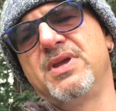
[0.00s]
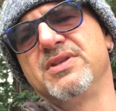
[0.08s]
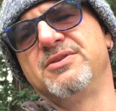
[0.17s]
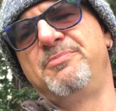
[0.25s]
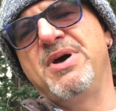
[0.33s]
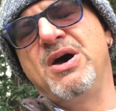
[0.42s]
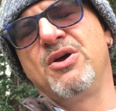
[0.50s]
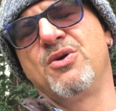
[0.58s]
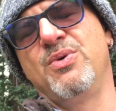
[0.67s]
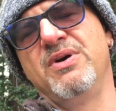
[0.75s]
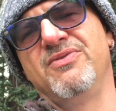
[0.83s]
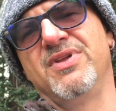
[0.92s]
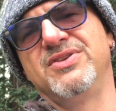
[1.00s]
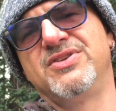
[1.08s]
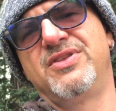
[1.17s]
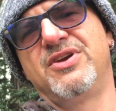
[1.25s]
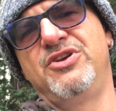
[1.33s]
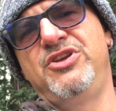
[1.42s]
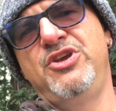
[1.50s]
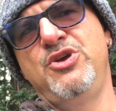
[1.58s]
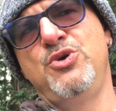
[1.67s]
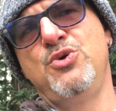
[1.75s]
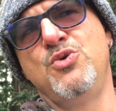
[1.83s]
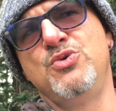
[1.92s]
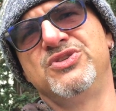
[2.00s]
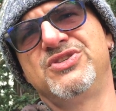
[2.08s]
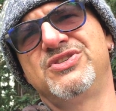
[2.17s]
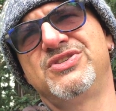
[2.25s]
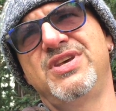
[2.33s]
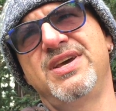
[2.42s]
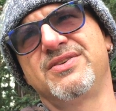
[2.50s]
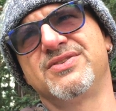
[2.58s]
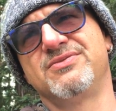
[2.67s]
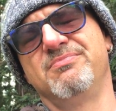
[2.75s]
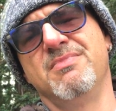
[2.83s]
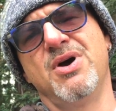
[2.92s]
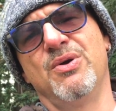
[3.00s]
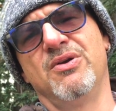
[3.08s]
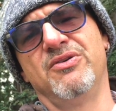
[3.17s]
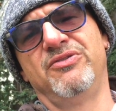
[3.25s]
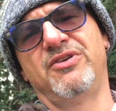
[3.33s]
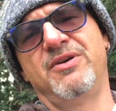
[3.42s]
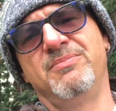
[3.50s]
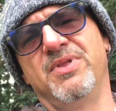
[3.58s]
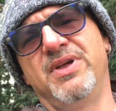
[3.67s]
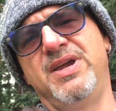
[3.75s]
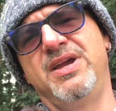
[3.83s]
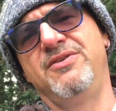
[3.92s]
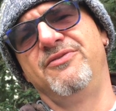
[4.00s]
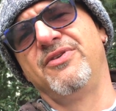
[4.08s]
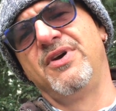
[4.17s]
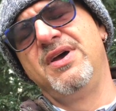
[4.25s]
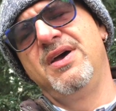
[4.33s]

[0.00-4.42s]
It's about equivalent to their U6 motors, I believe,